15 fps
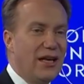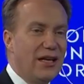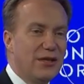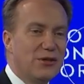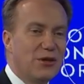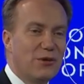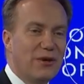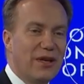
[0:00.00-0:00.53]

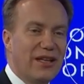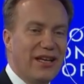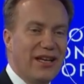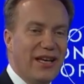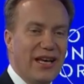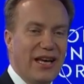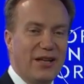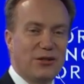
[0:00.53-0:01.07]
is
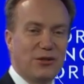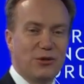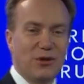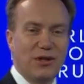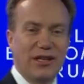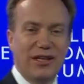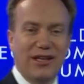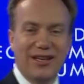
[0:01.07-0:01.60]
already a
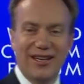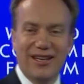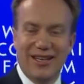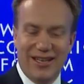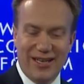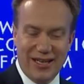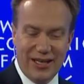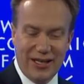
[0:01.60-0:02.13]
truly
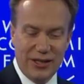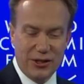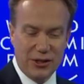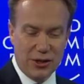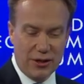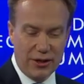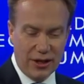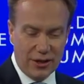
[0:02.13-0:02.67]

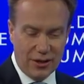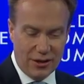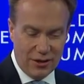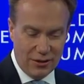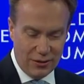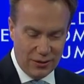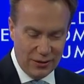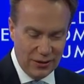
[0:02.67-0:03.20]

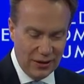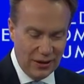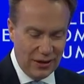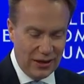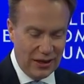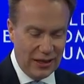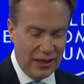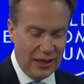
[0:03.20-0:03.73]
historical
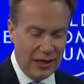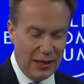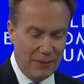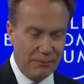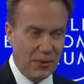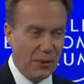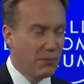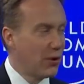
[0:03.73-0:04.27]

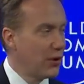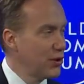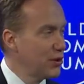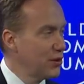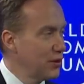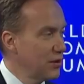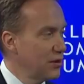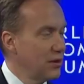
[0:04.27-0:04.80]

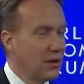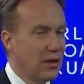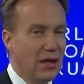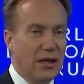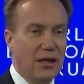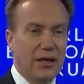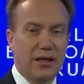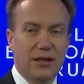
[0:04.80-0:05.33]
person
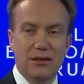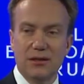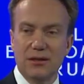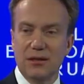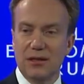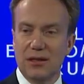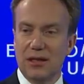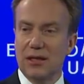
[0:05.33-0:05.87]

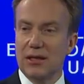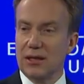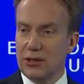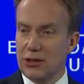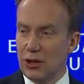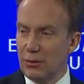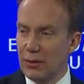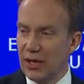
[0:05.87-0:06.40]
in
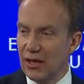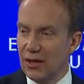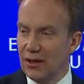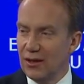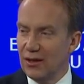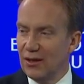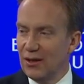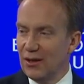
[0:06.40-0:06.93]
Ethiopia.
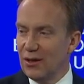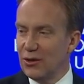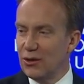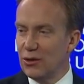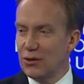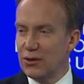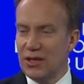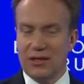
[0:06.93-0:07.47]

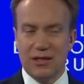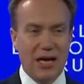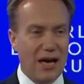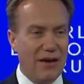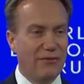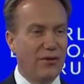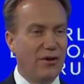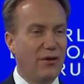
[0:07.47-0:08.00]
Those that
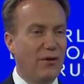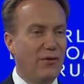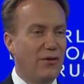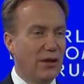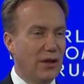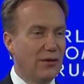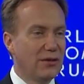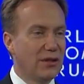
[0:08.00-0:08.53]
have
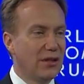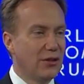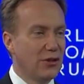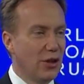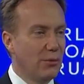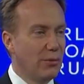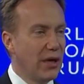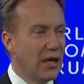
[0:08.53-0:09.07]
followed
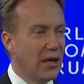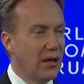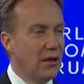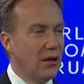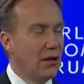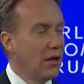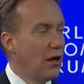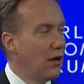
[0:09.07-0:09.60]
Ethiopia
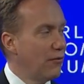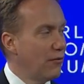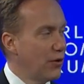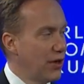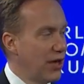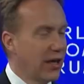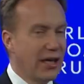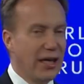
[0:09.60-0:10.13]

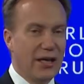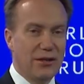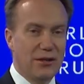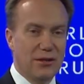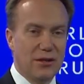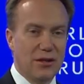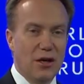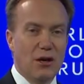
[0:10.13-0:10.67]
for
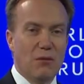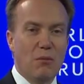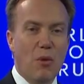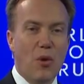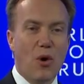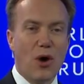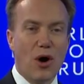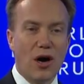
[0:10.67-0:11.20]
decades.
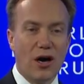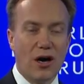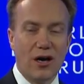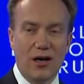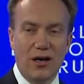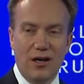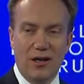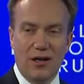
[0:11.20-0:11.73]
More